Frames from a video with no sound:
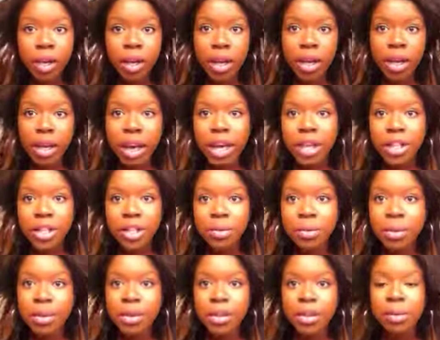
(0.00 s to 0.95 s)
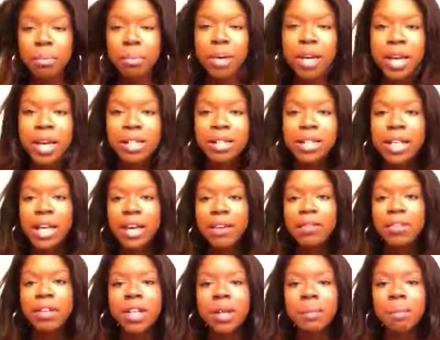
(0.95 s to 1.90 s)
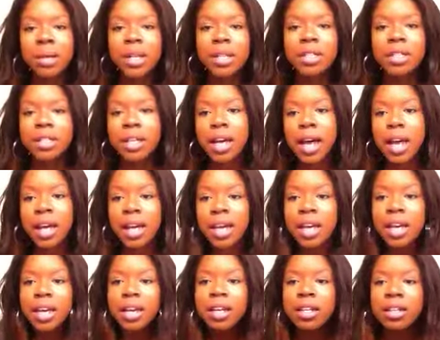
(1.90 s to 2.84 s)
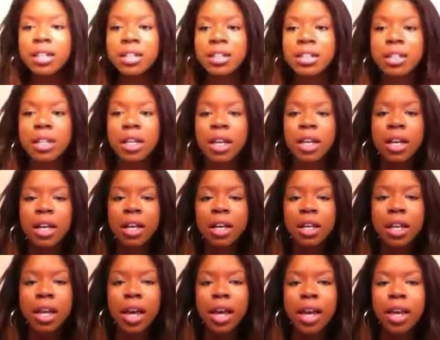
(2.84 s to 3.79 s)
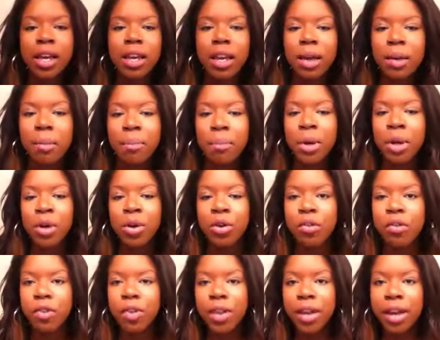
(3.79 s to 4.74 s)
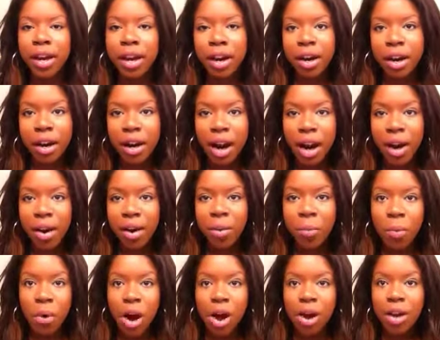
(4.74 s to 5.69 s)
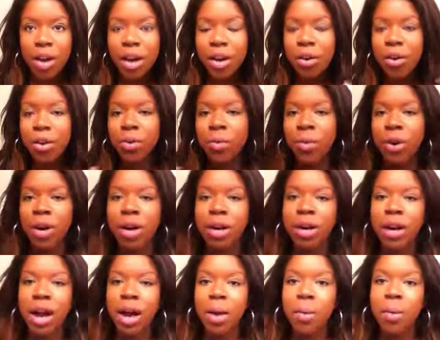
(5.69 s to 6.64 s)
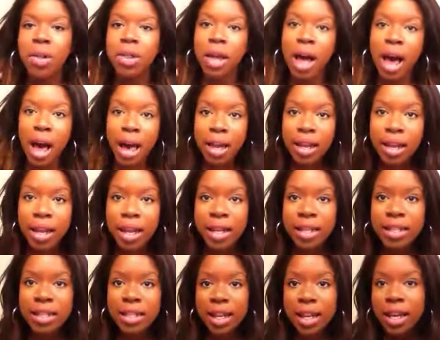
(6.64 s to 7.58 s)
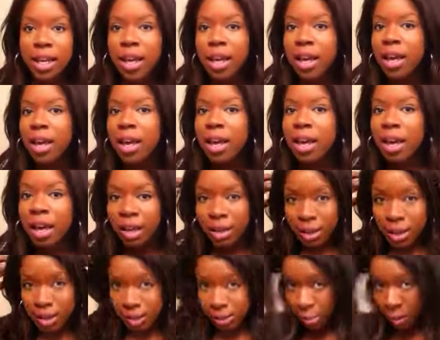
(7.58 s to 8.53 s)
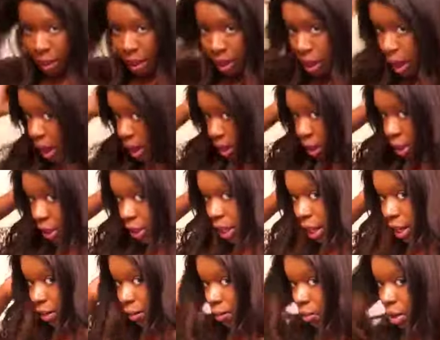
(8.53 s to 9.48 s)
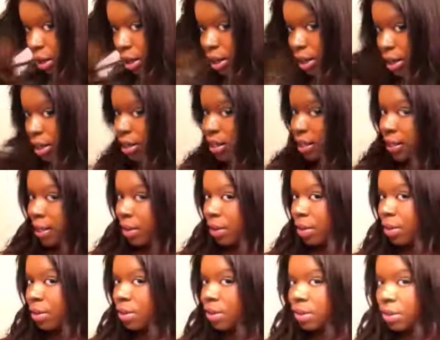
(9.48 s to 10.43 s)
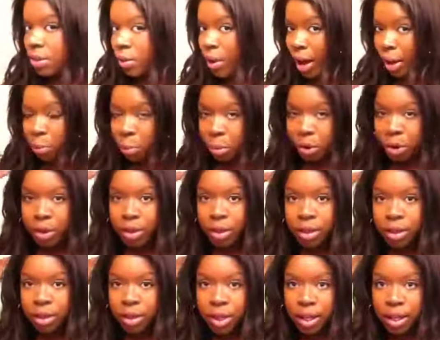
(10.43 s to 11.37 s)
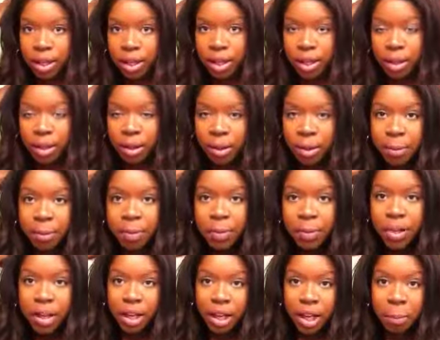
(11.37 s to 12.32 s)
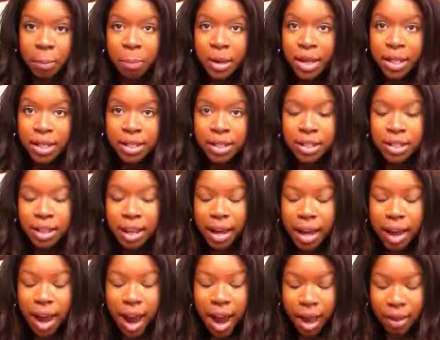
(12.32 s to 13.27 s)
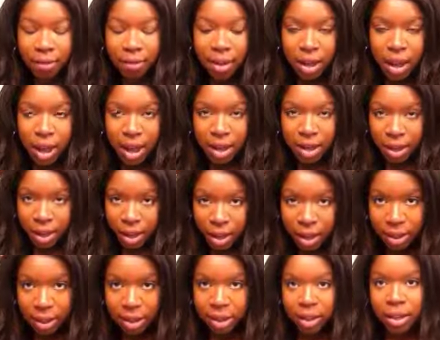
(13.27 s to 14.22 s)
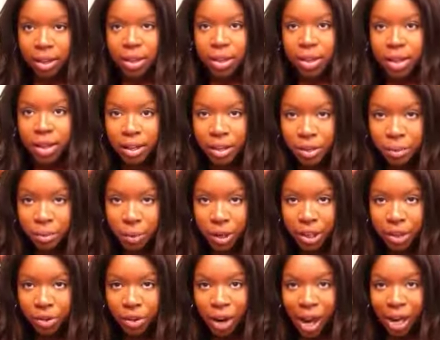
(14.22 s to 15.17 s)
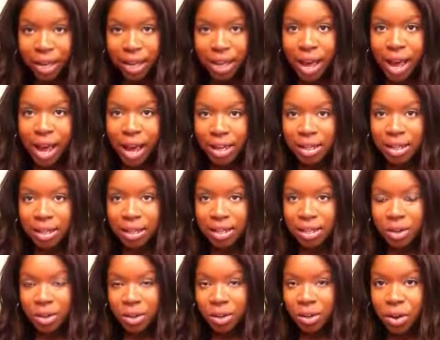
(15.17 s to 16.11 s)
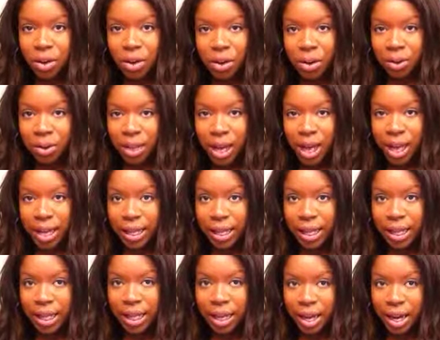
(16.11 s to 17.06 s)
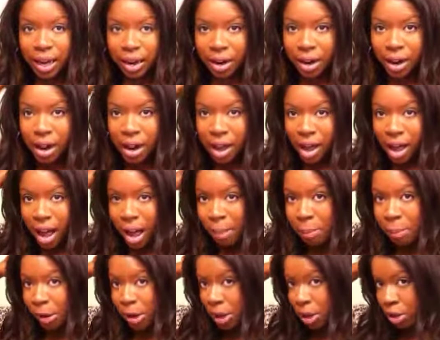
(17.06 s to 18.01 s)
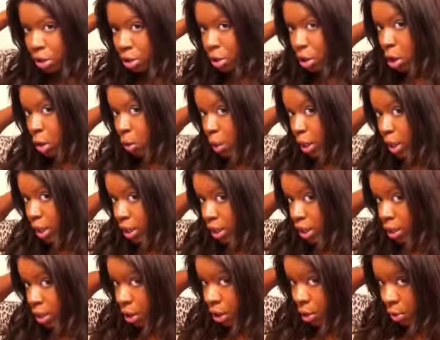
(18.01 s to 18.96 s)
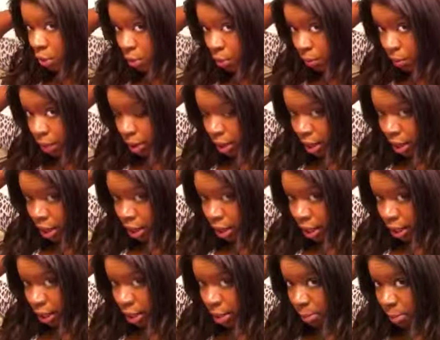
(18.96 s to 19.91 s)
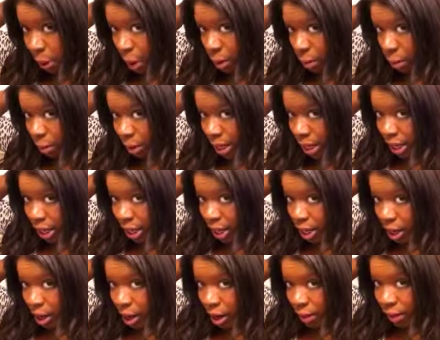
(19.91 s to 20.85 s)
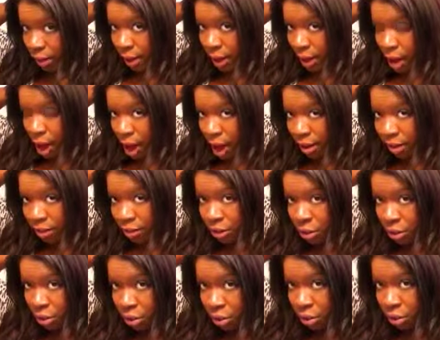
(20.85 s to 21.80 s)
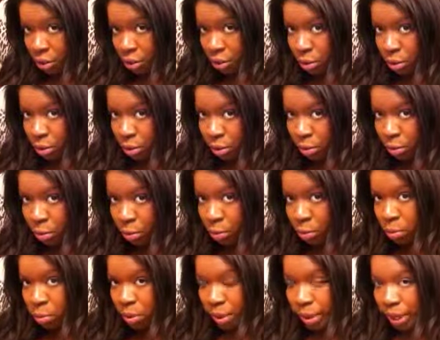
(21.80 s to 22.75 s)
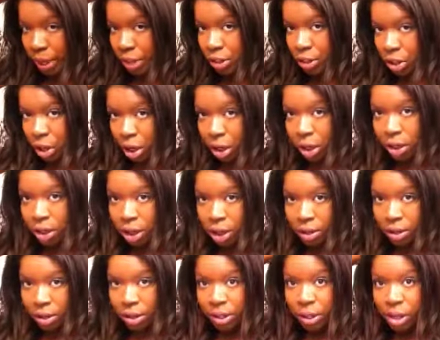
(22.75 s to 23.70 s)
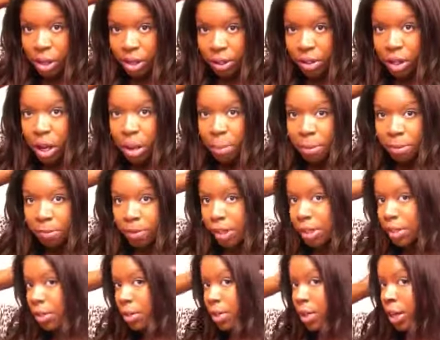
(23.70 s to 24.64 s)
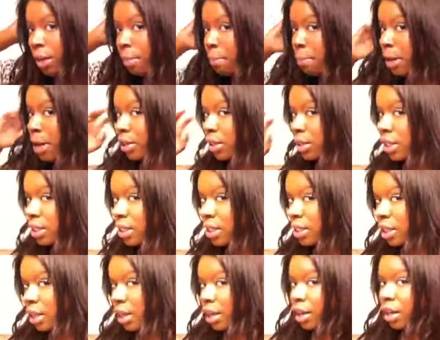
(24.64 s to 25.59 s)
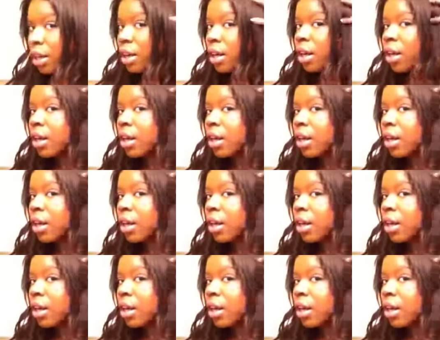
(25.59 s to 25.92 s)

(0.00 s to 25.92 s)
in case you're wondering, because I have clip-ins, I can like maneuver the hair how I want it or where I want the highlights. Like this week I just kind of wanted it subtle, so I put the clip-ins that have the highlight, like the one track that has all the highlighted hair, I put it lower, so it's about right here, and then I have two like dark colored on top of it, so you can barely see it.